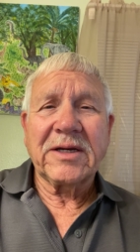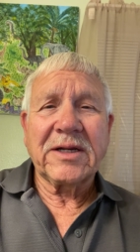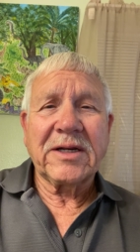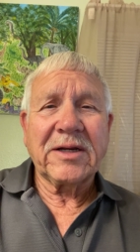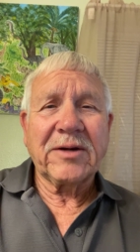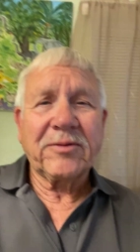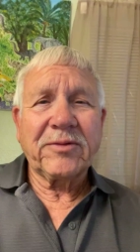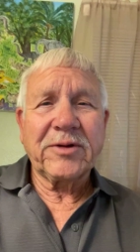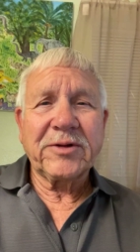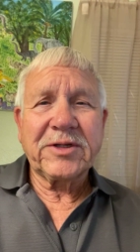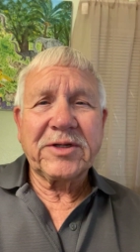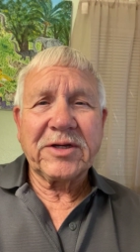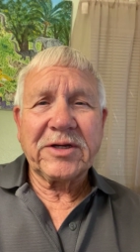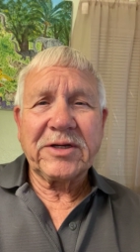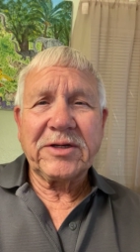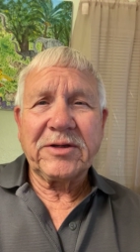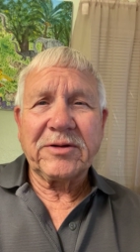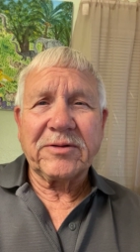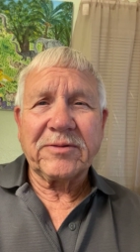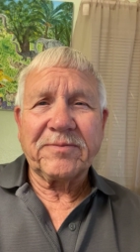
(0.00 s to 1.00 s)
And I will
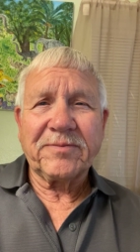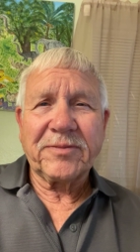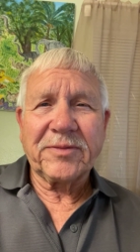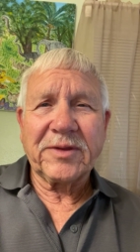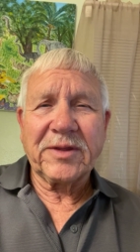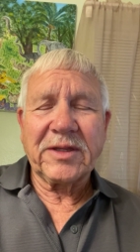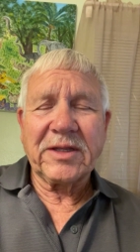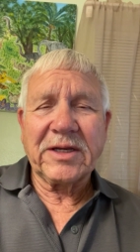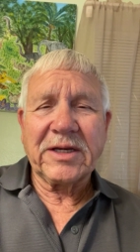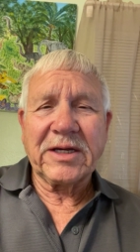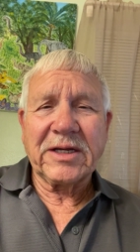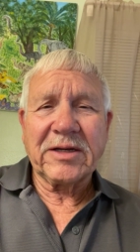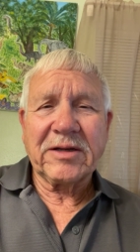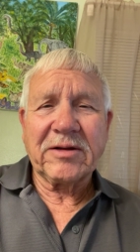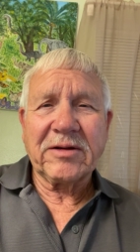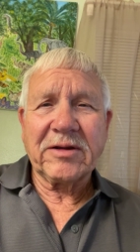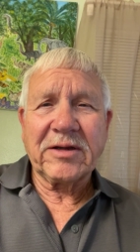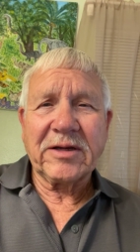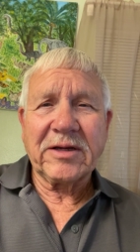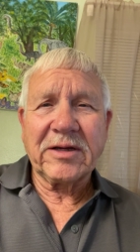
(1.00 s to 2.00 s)
tell you
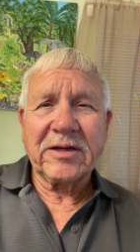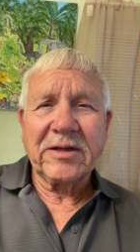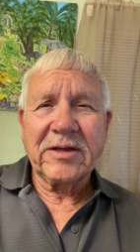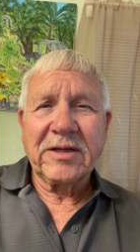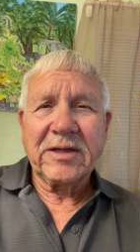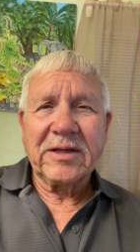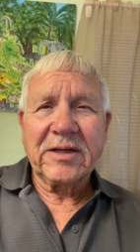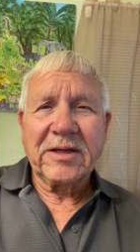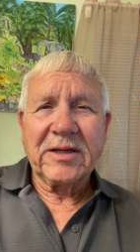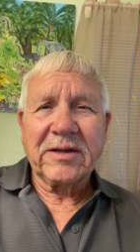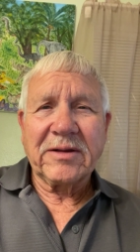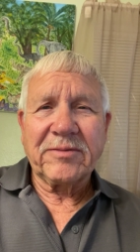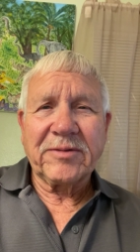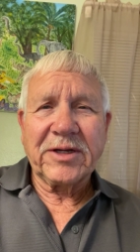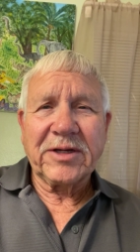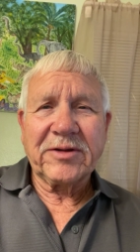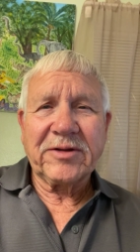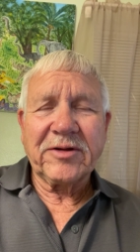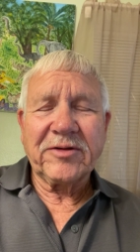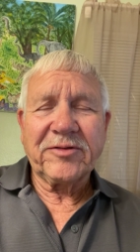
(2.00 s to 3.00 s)
that uh,
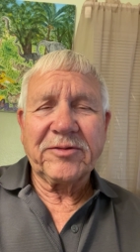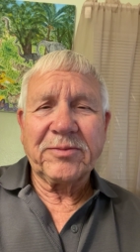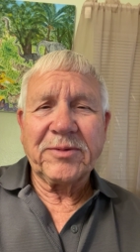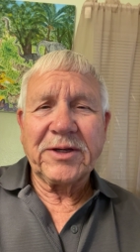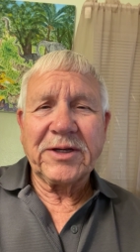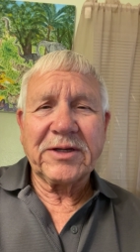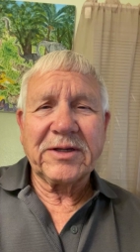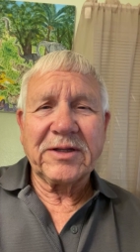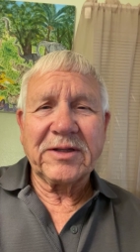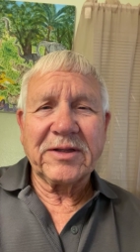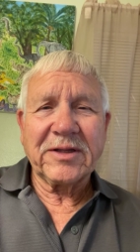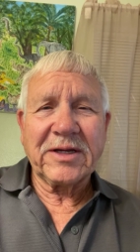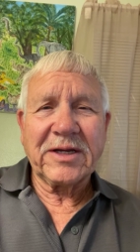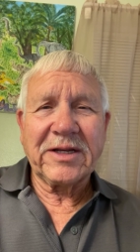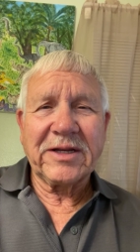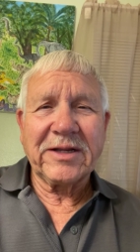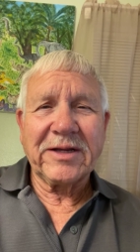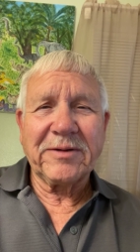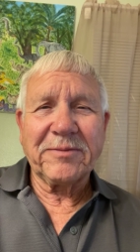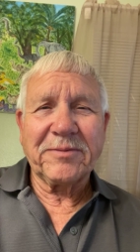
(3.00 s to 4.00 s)
I'm not just making
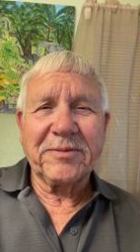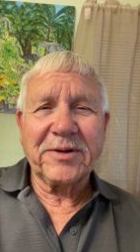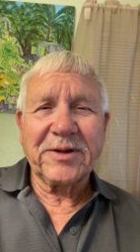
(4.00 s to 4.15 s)
that